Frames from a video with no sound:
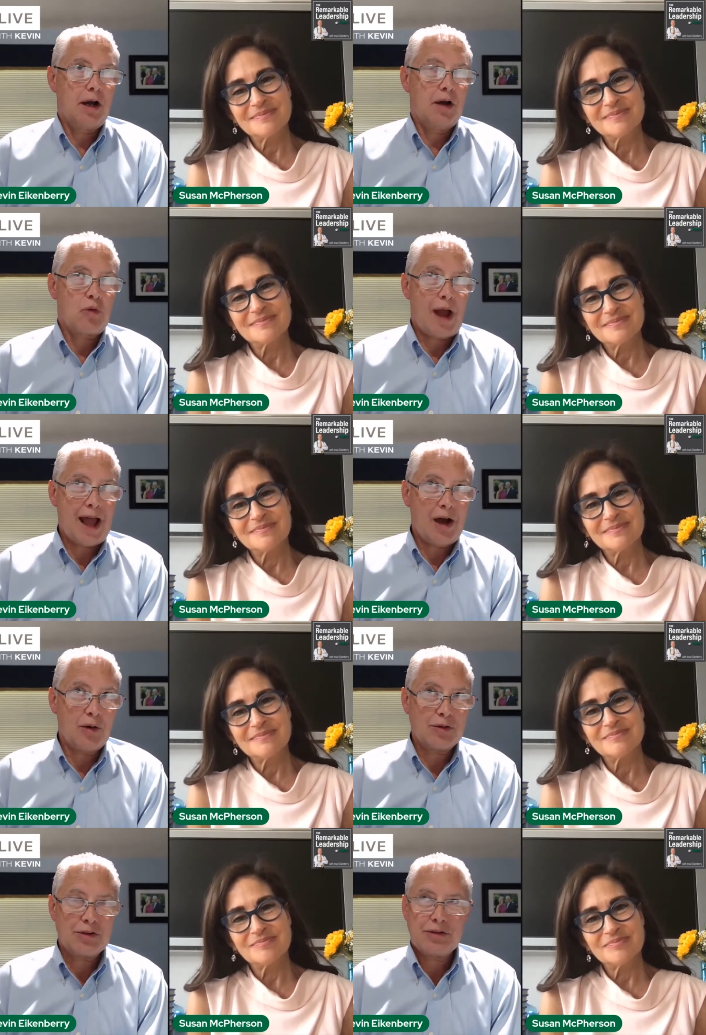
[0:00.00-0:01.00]

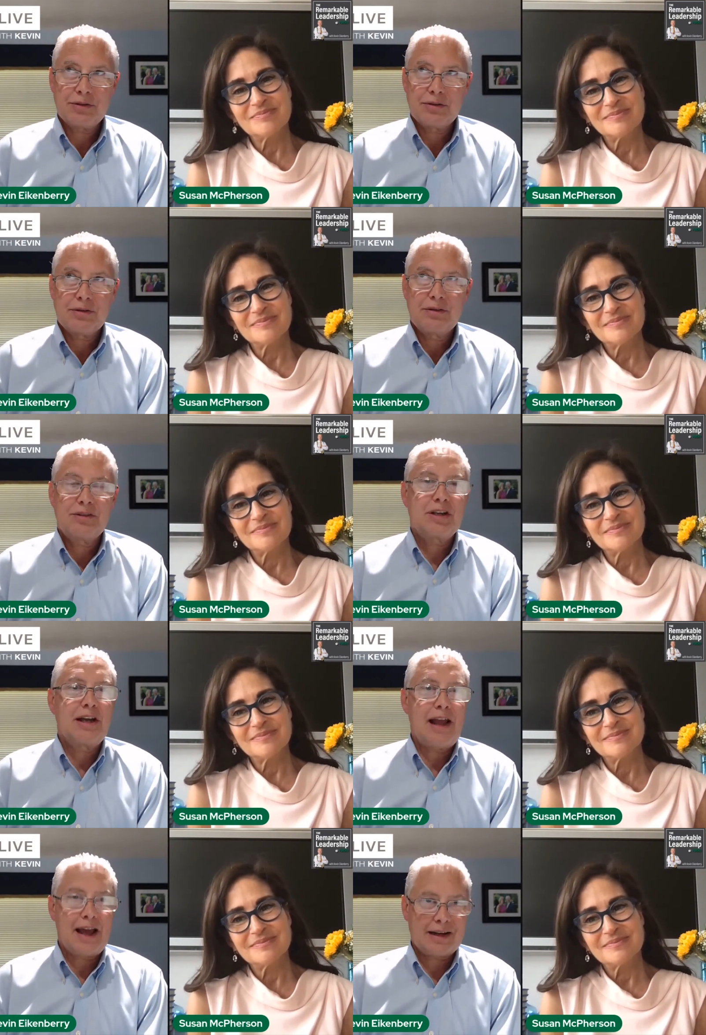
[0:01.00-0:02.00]
Speaker 1: around
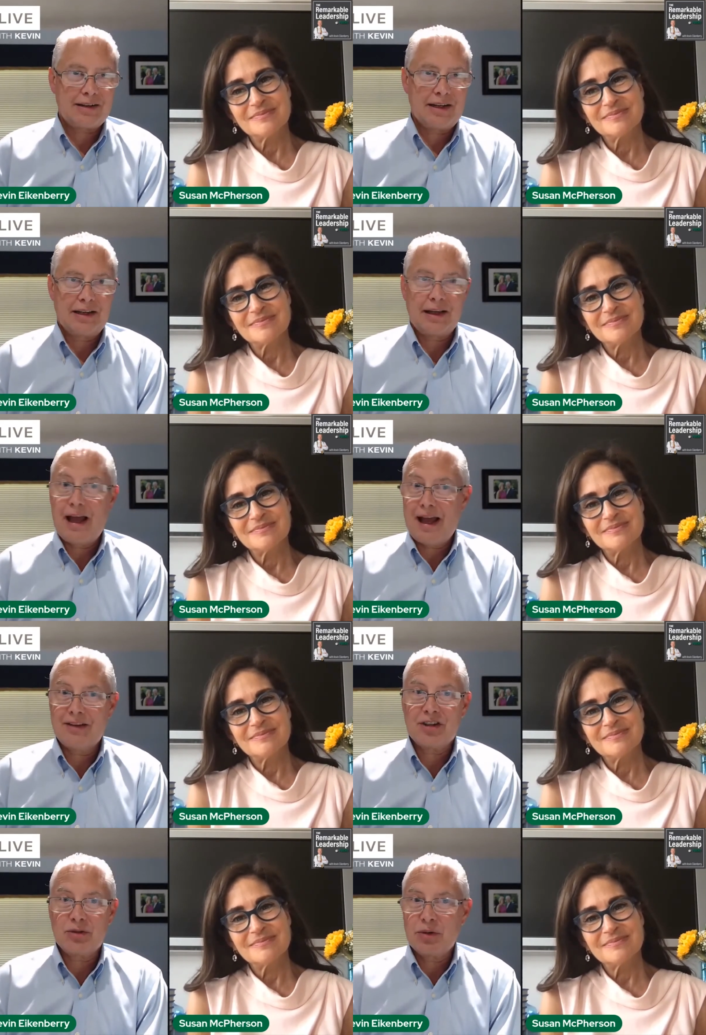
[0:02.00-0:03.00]
connecting
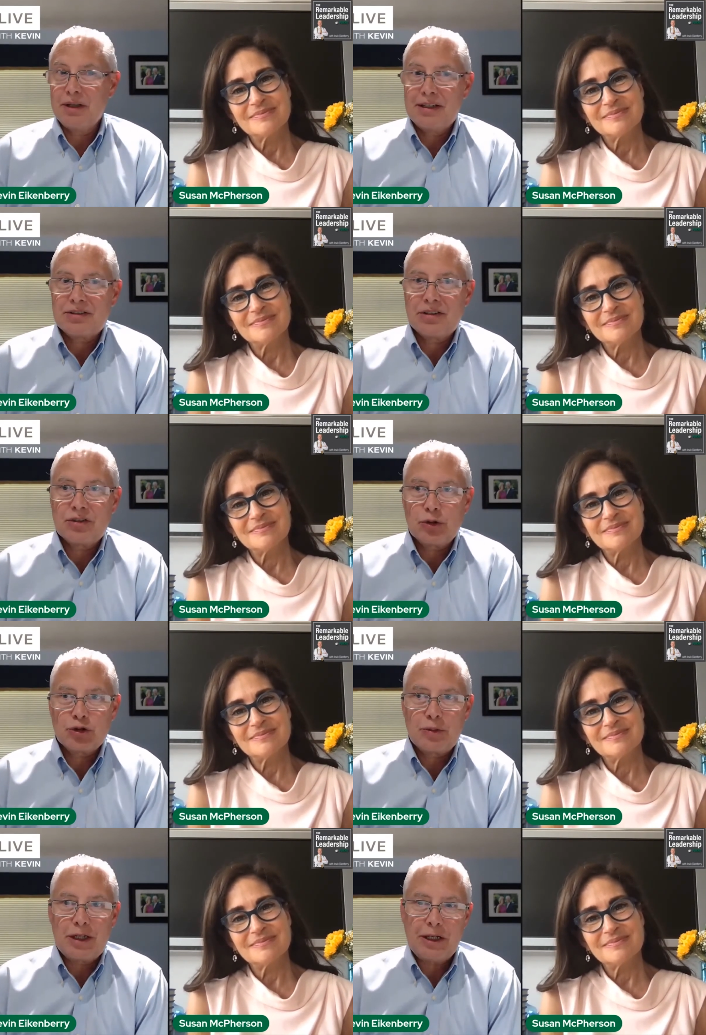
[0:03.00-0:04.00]
as it relates to social
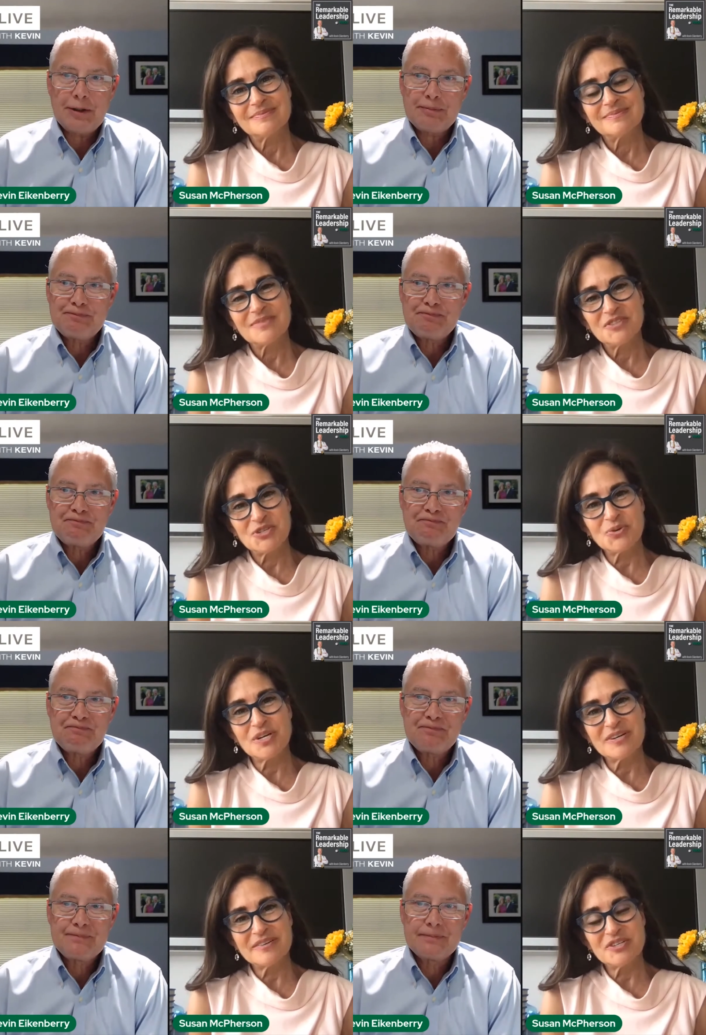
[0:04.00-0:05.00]
media?
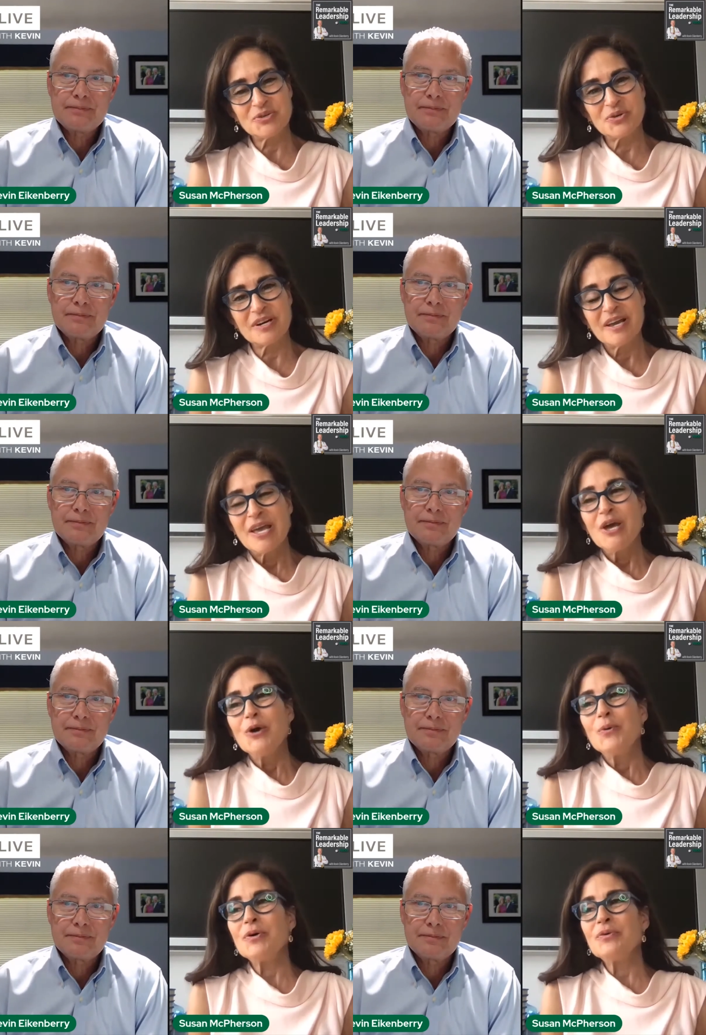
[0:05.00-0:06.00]
Speaker 2: Sure.
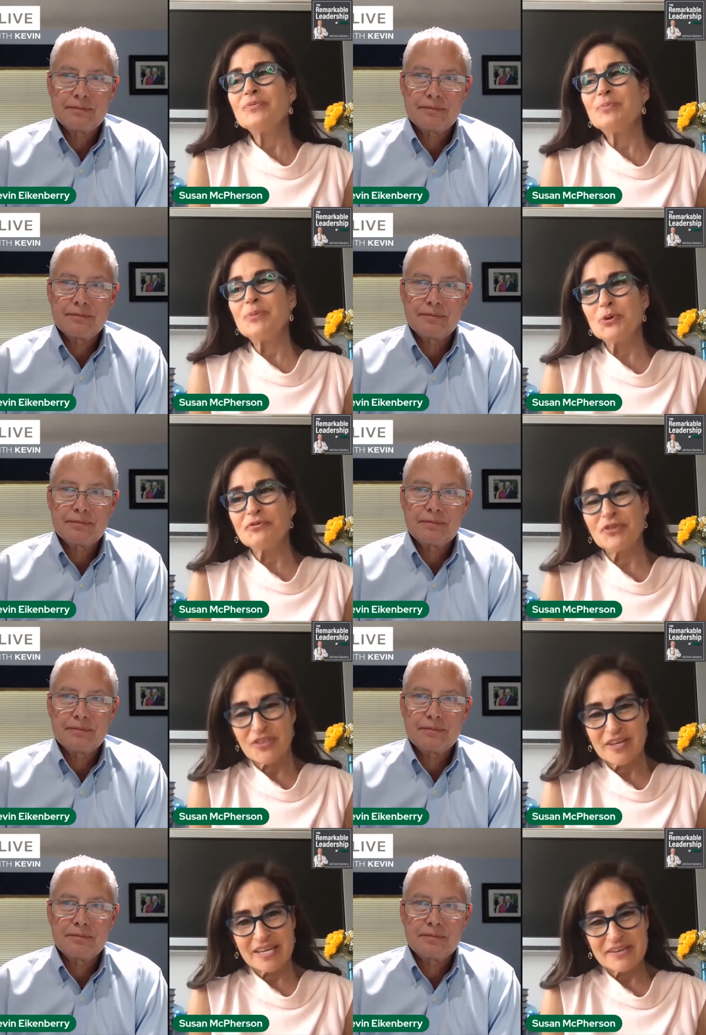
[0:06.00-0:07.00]
Well, the beautiful
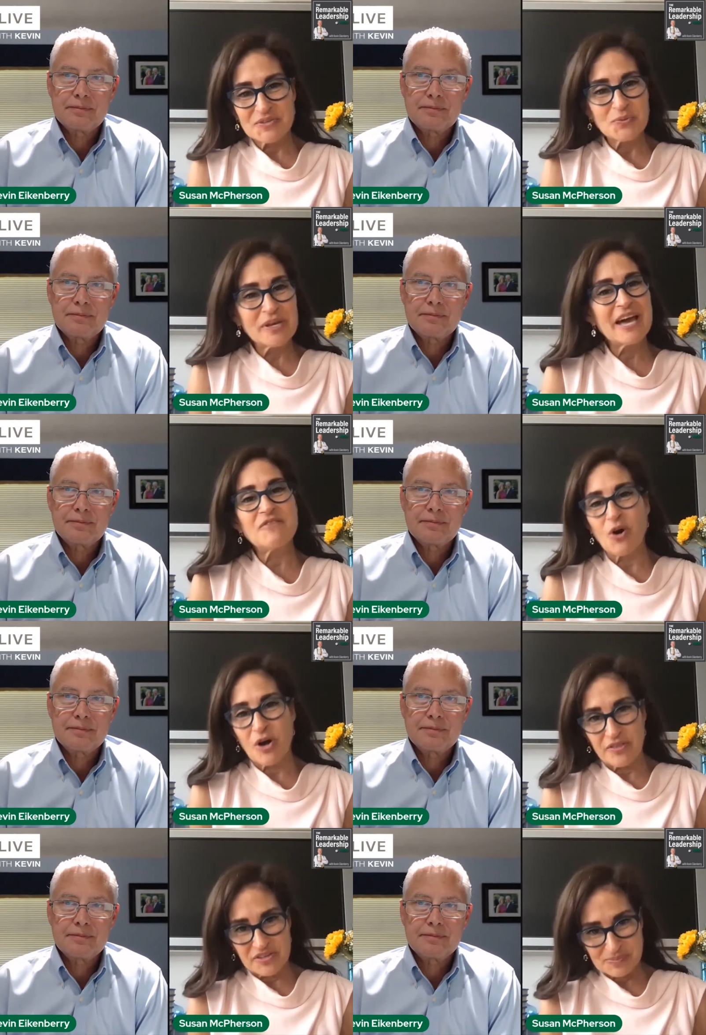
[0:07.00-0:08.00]
thing is we have
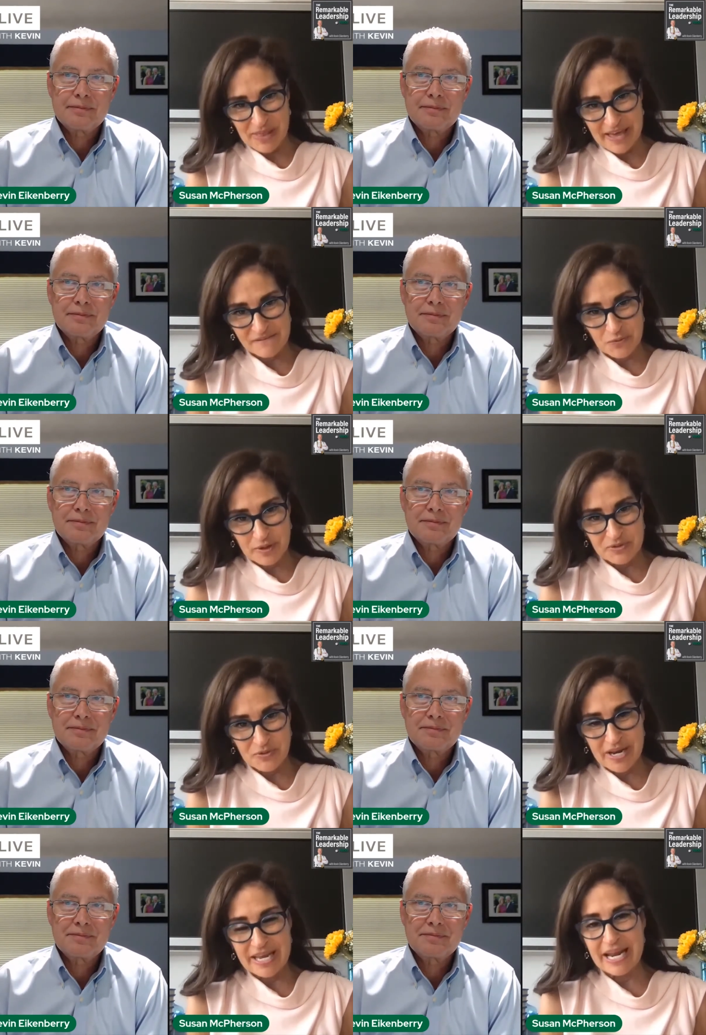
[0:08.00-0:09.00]
all these platforms,
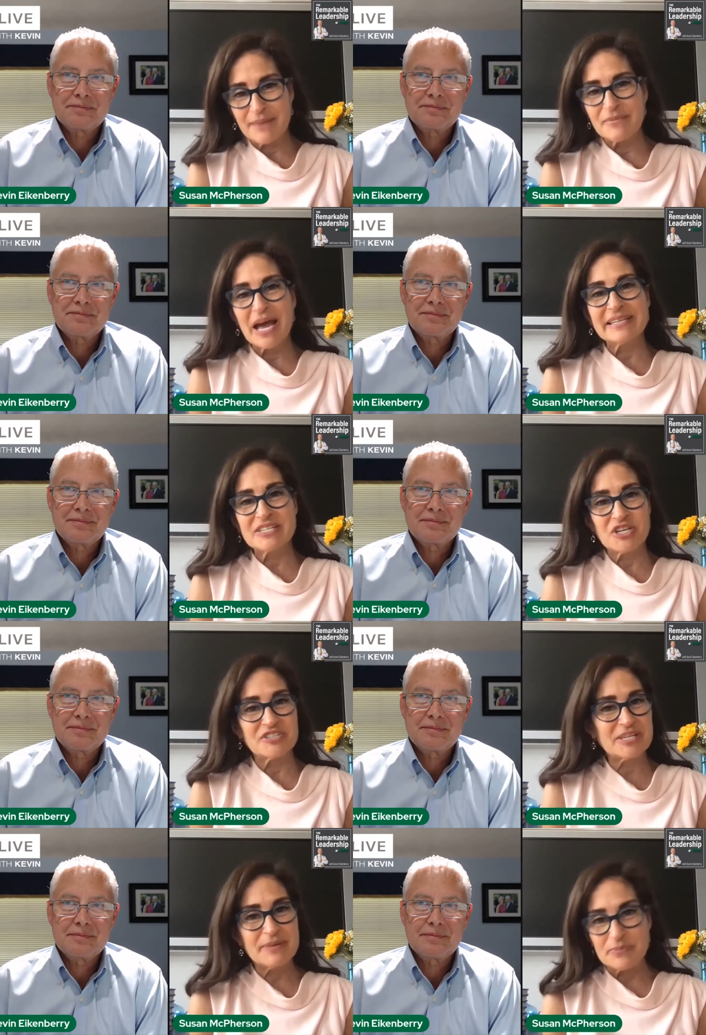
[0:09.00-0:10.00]
right? I'm not
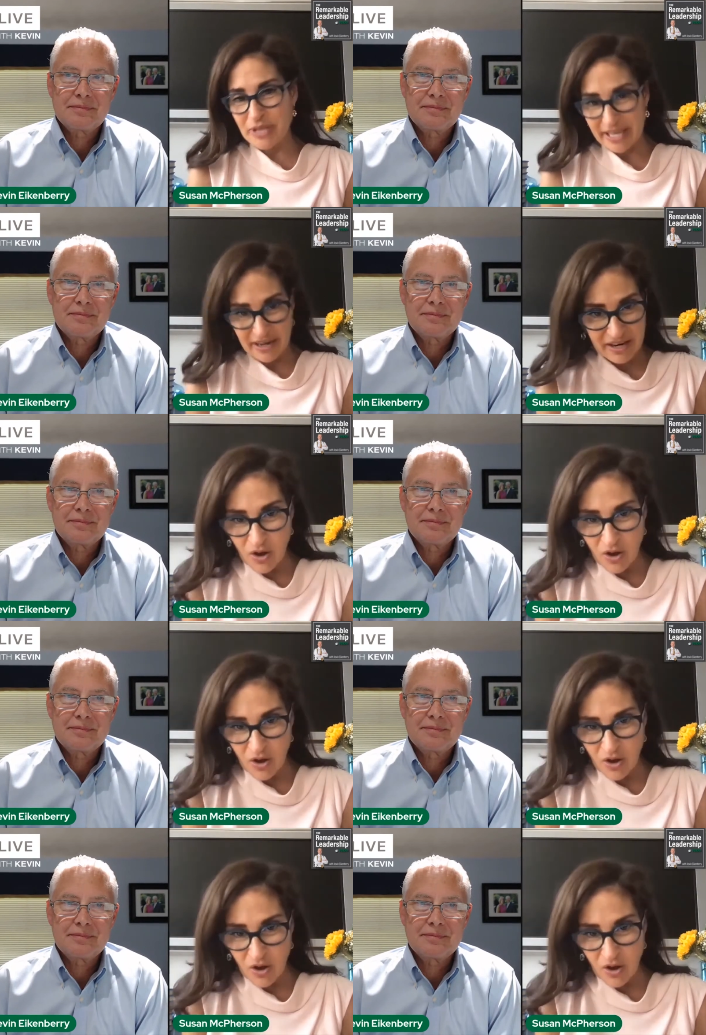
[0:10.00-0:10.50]
suggesting people get on